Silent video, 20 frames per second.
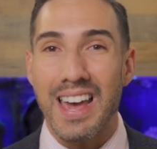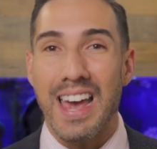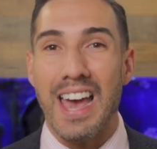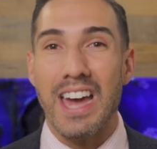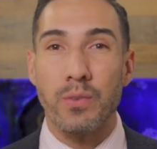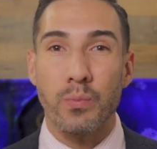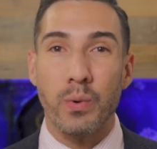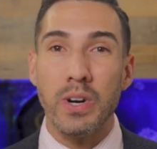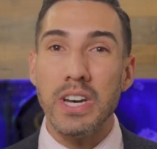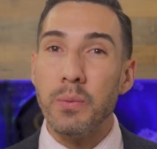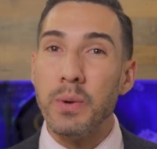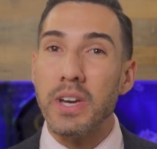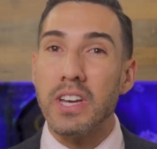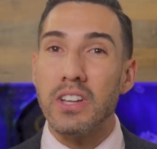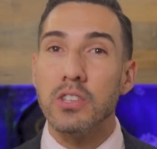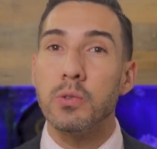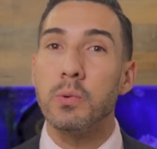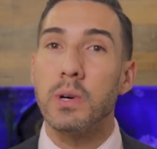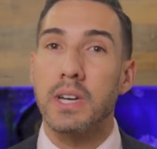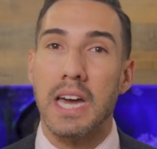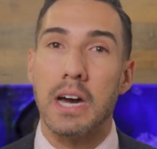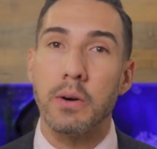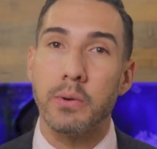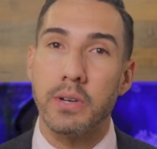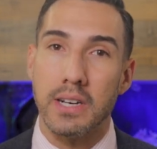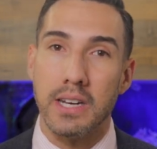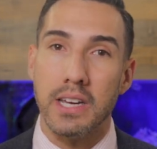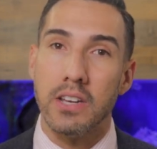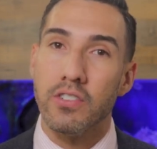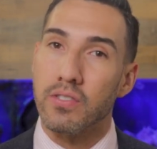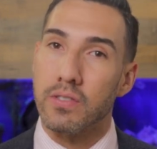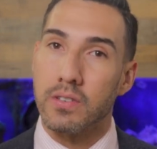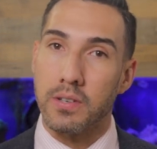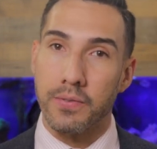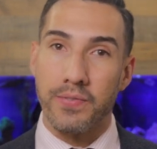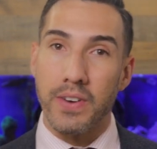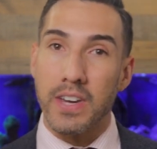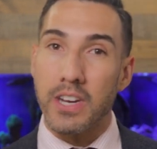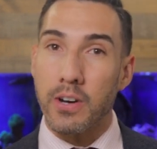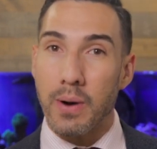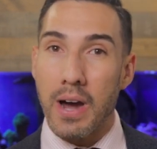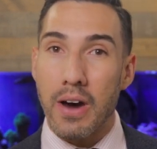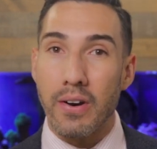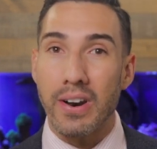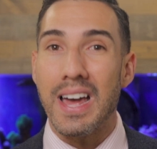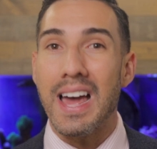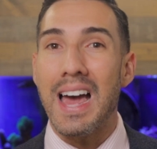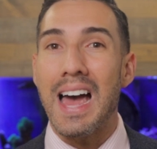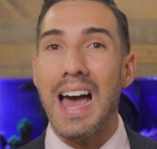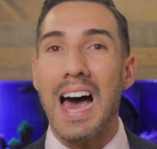And really we can do a calculation to figure out